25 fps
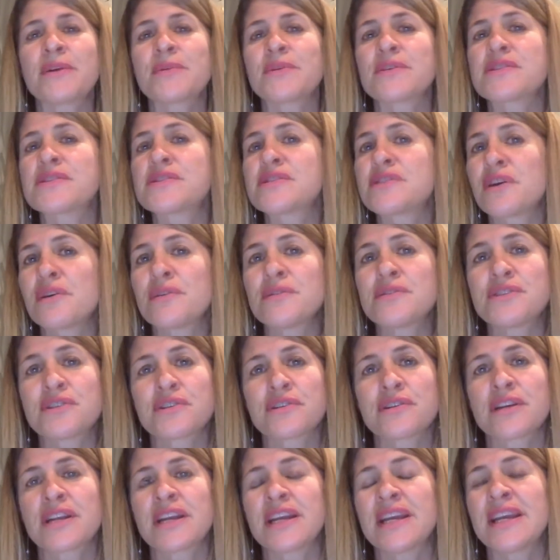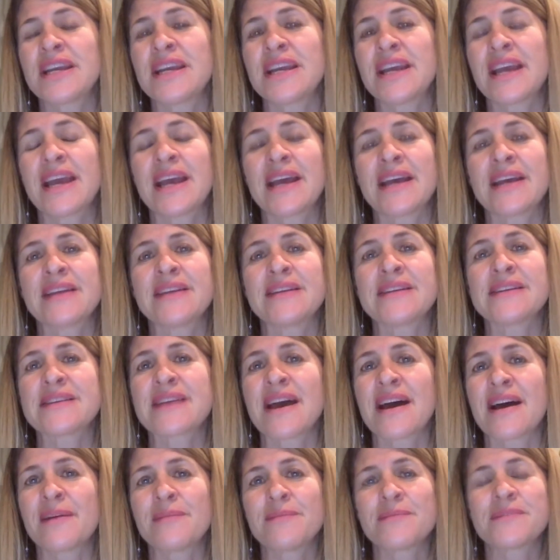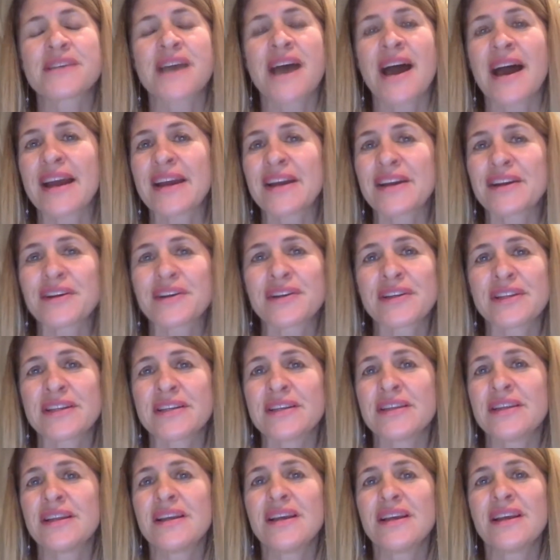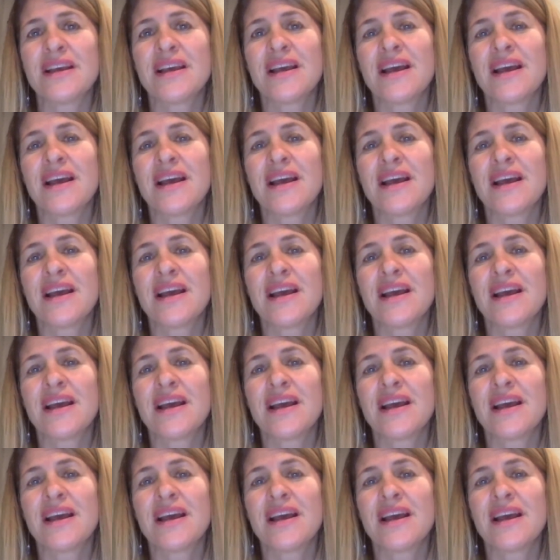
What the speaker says: They were so dirty and tired and